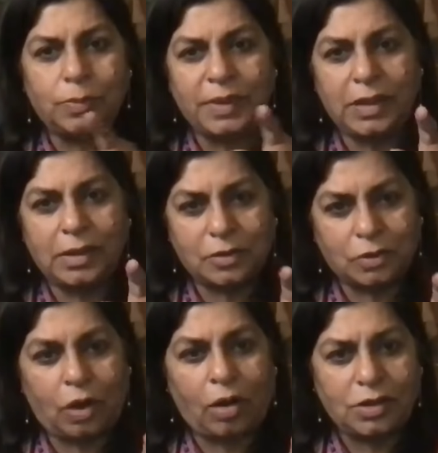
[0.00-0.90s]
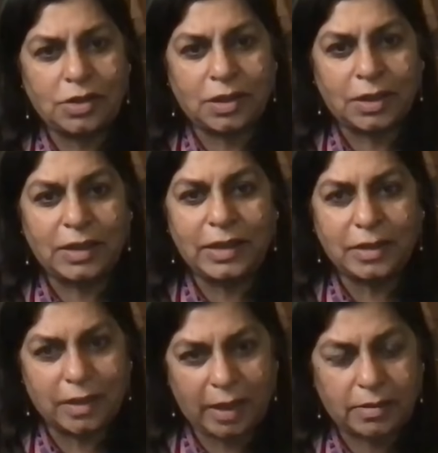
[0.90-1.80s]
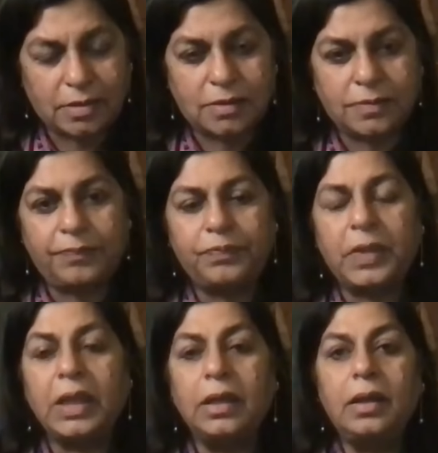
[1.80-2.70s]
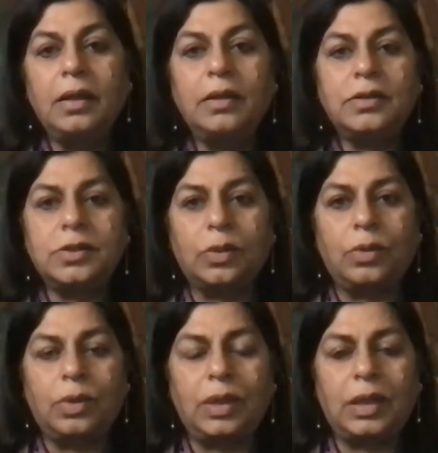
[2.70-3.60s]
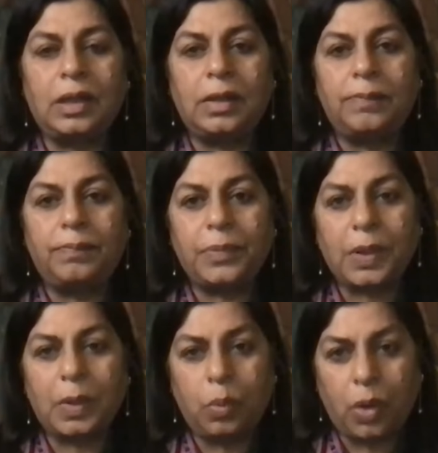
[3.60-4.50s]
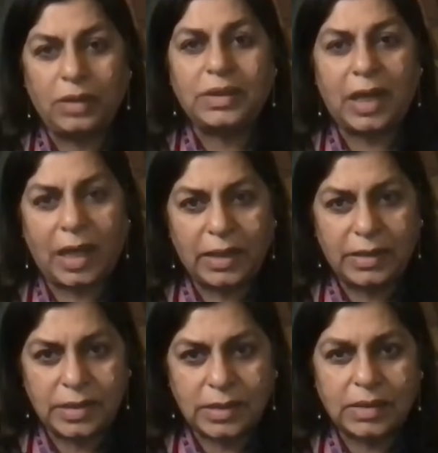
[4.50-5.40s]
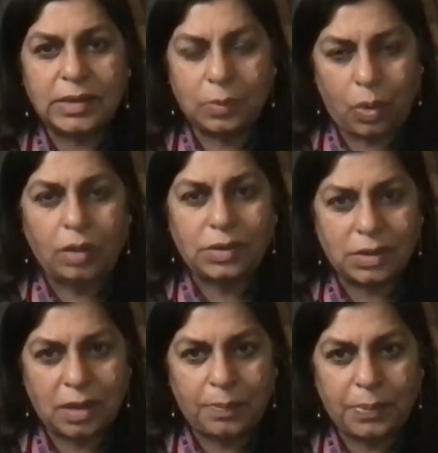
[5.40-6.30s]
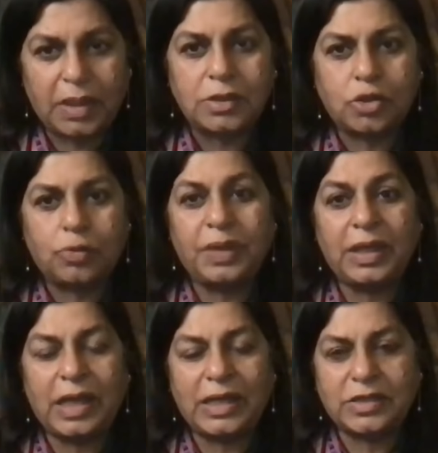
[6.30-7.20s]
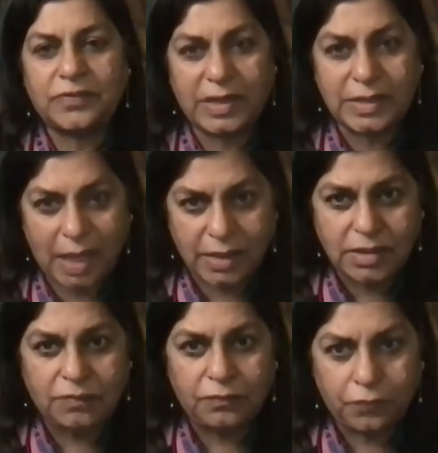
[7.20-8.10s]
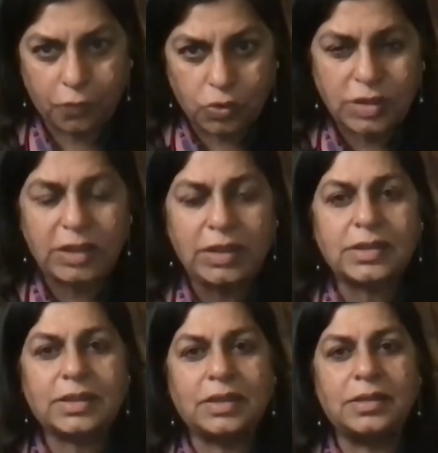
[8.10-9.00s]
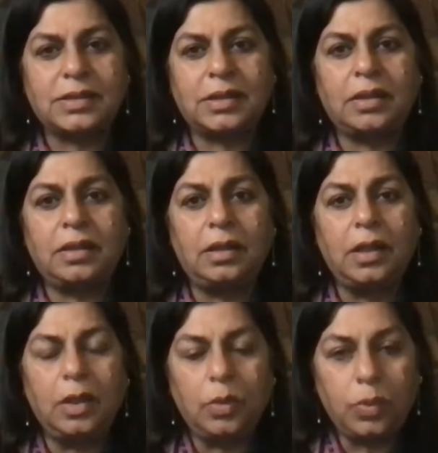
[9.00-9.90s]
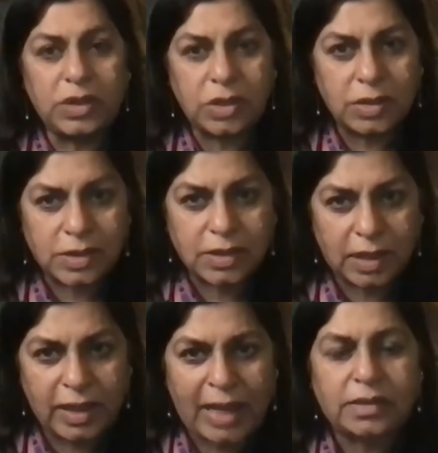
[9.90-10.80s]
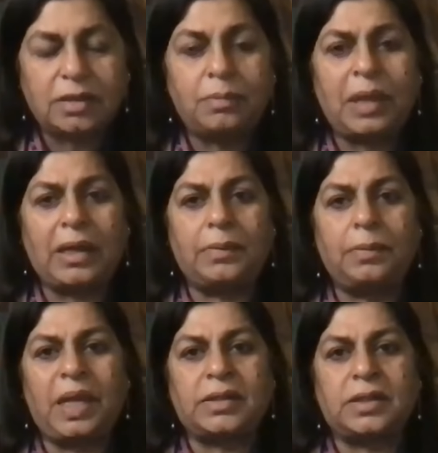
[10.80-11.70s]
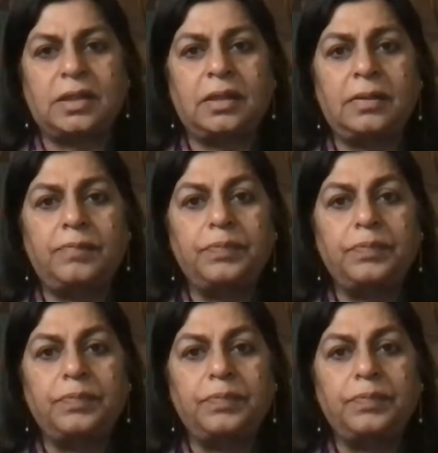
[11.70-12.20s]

to be chronologically correct. So what appears to be, as far as item 14 is concerned, which is the latter matter,